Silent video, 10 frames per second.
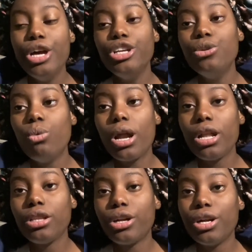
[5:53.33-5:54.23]
you want to
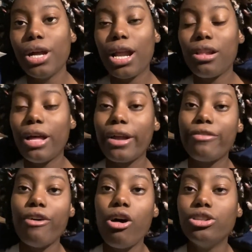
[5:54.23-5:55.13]
learn how to like fall